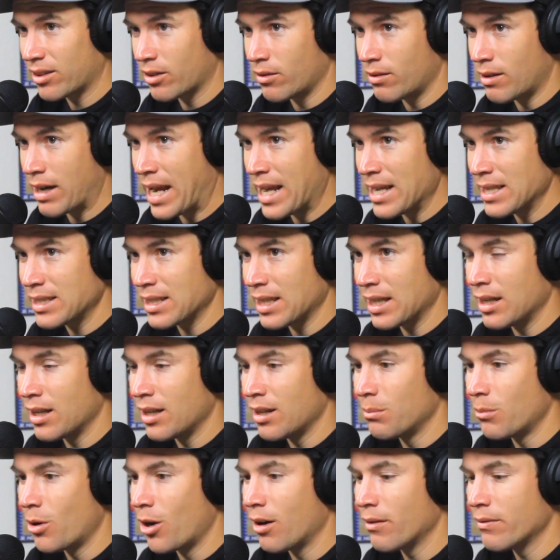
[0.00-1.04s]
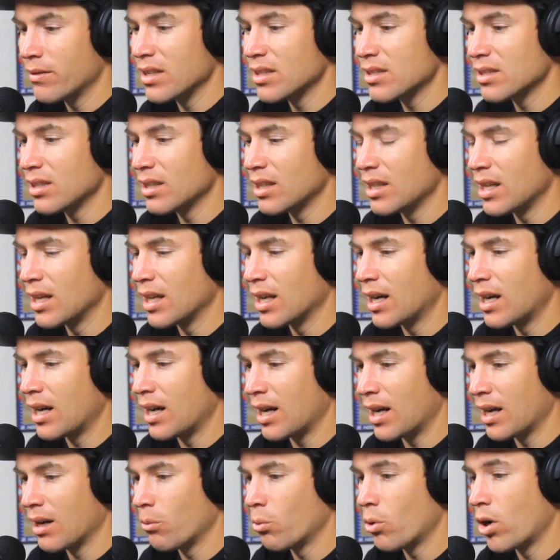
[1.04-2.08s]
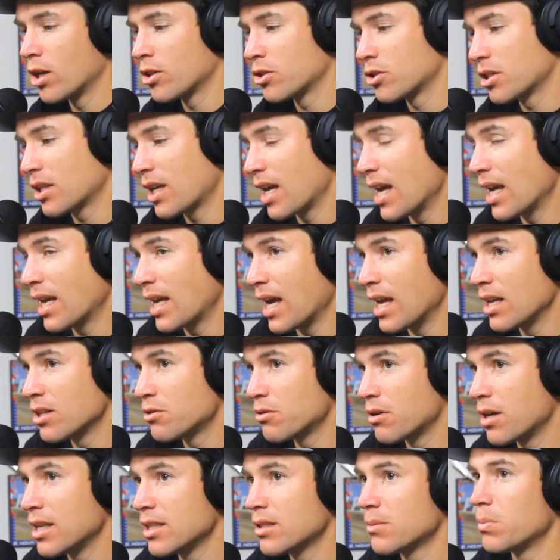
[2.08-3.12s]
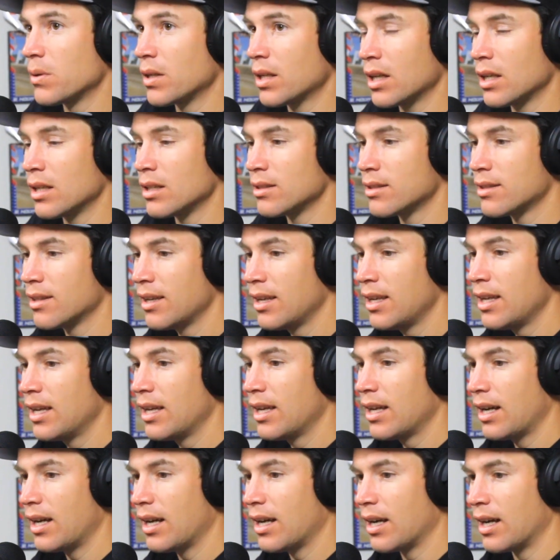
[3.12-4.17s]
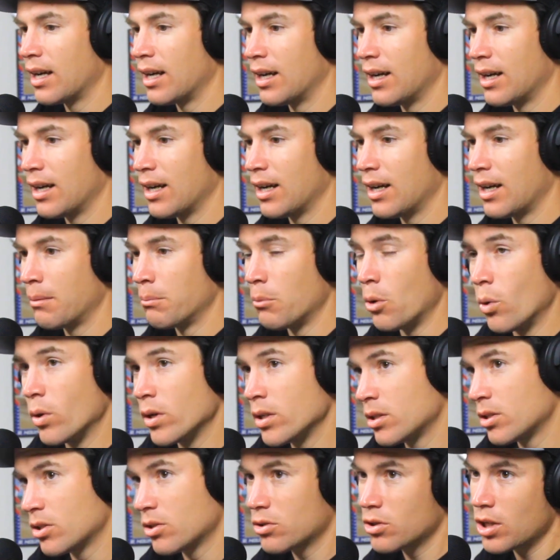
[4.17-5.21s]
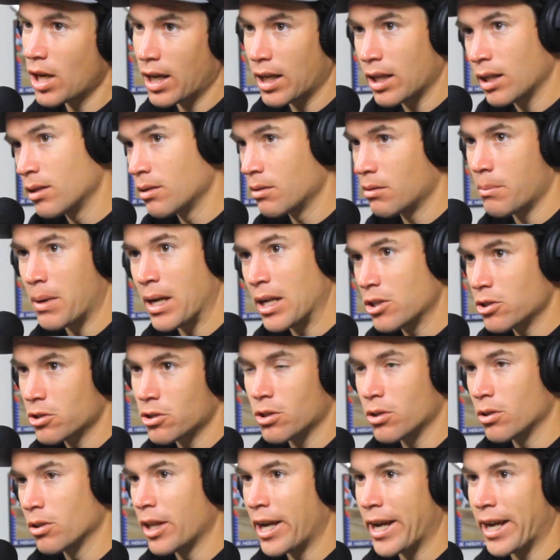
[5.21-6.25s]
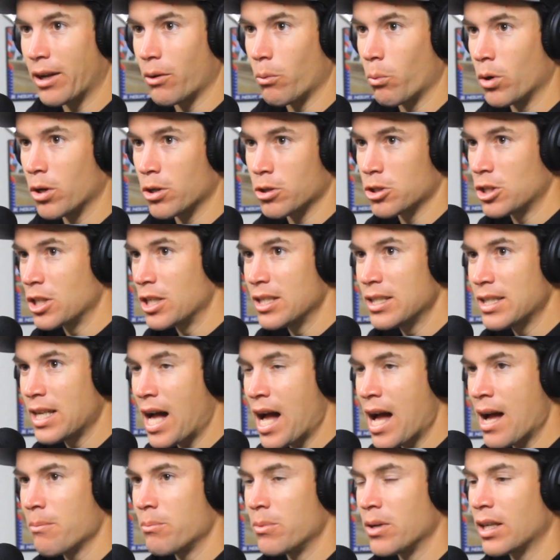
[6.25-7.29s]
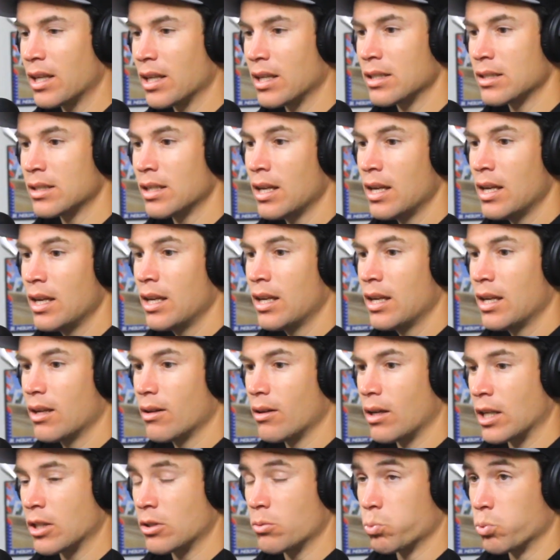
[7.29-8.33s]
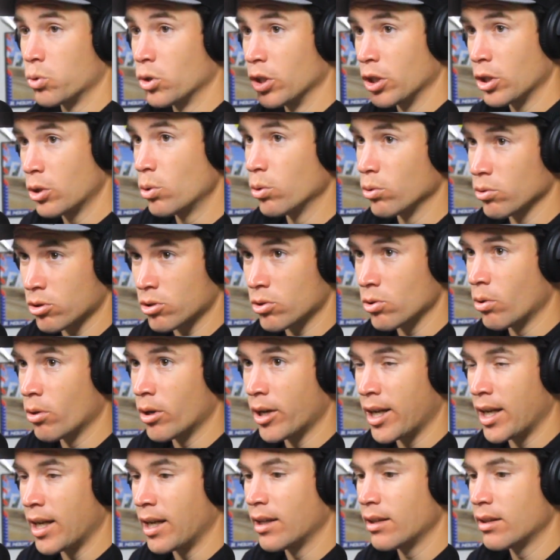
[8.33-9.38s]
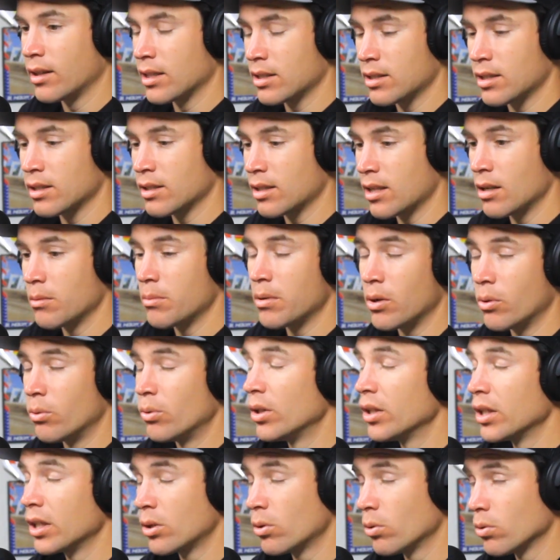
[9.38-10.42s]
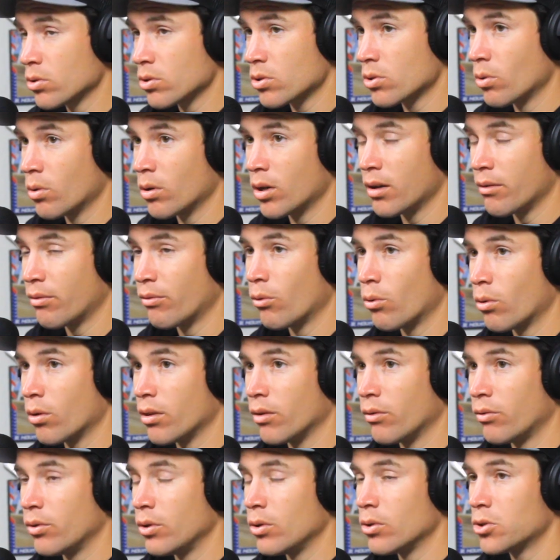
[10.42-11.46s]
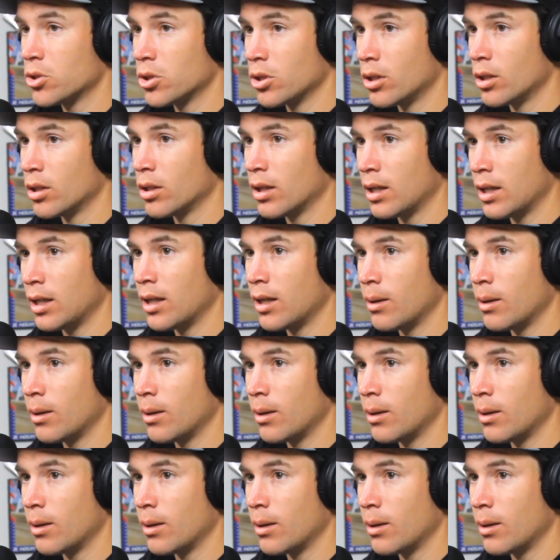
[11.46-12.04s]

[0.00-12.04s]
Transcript: the race. Obviously, I watched KK's race because I'm always checking to make sure where she's at, because it's a really cool story. This is going to be a really cool story for the future